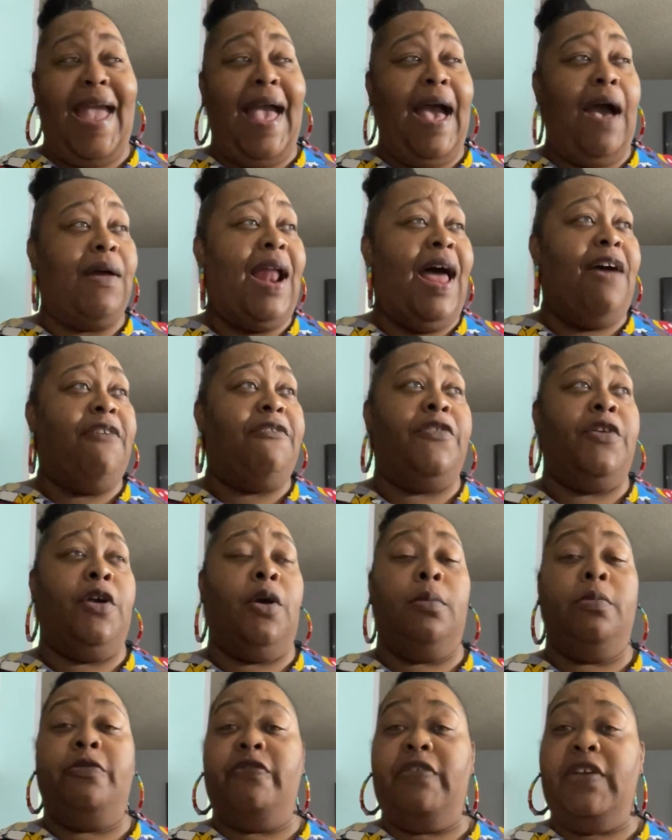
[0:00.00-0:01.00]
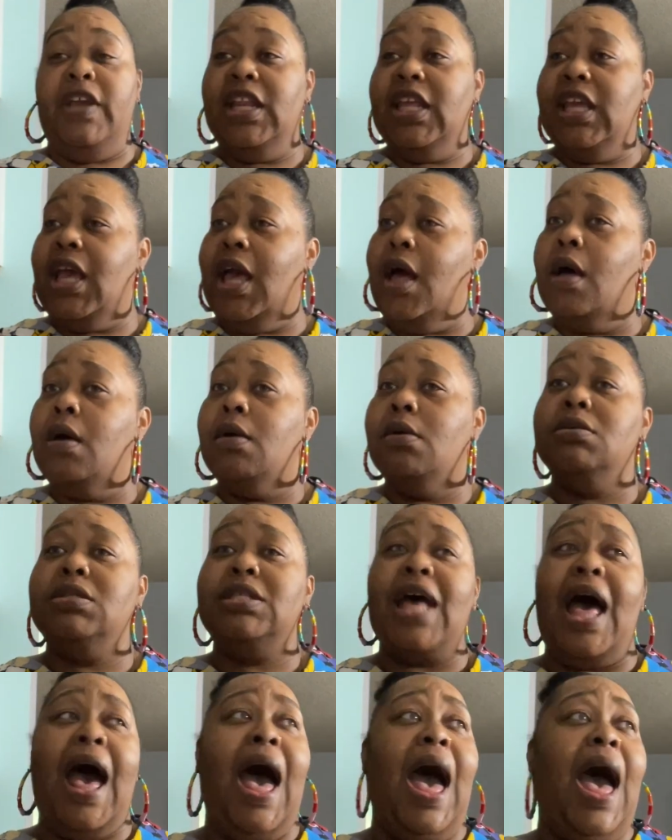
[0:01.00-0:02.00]
out. I filmed
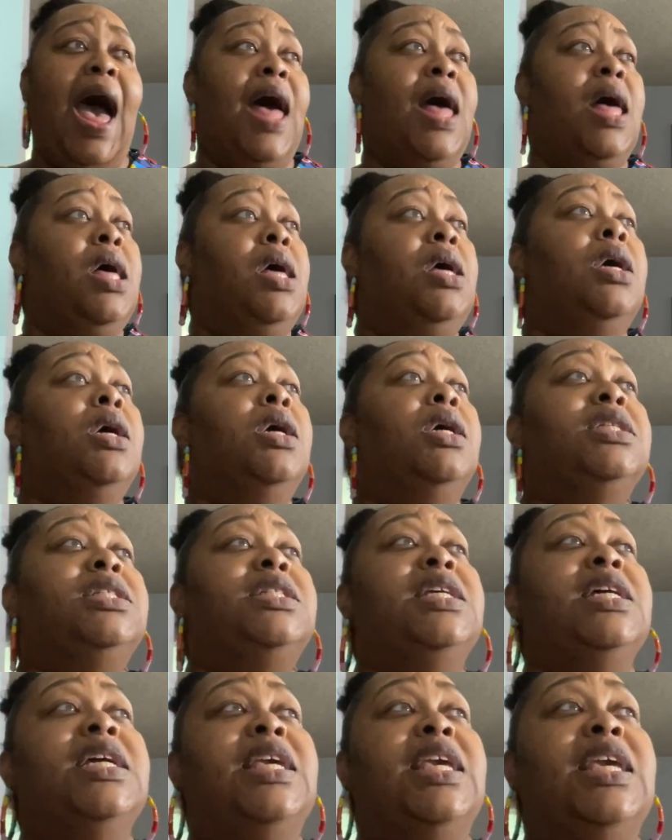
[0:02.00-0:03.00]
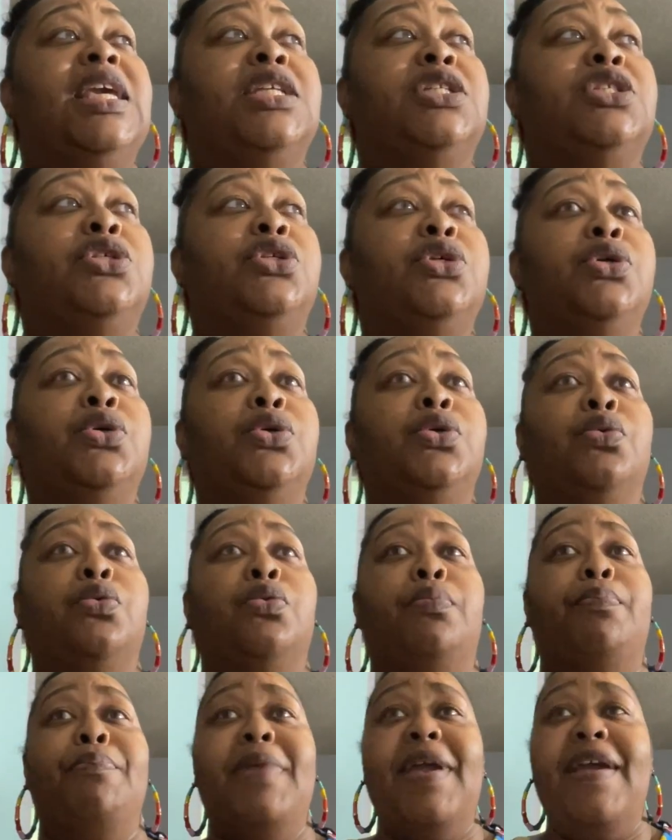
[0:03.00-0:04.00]
videos. I took it to
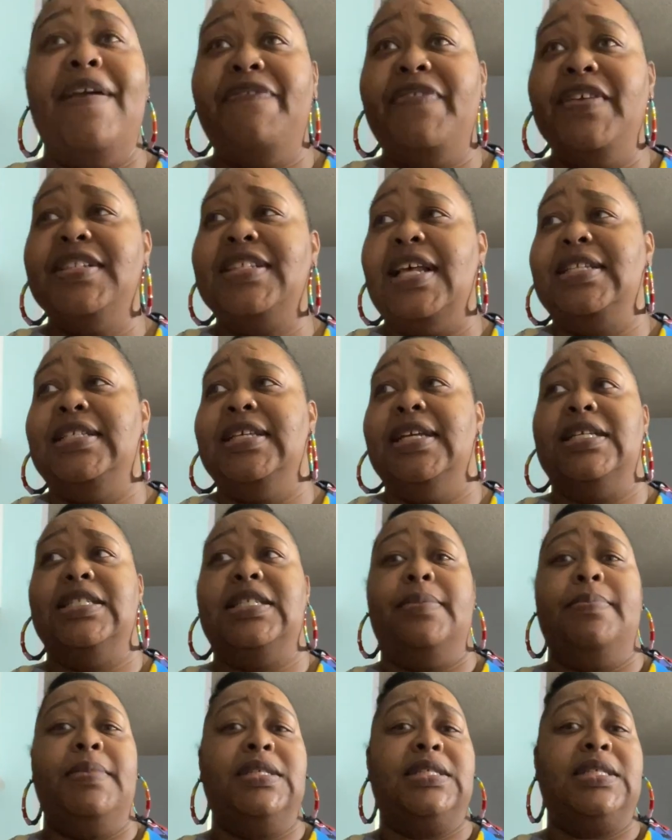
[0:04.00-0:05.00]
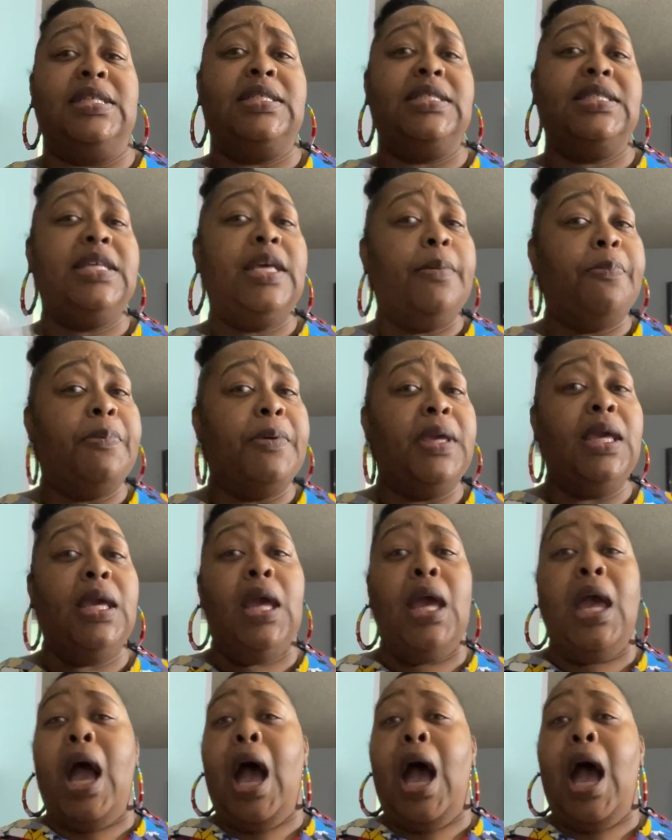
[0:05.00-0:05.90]
Memphis. I took it to Mississippi.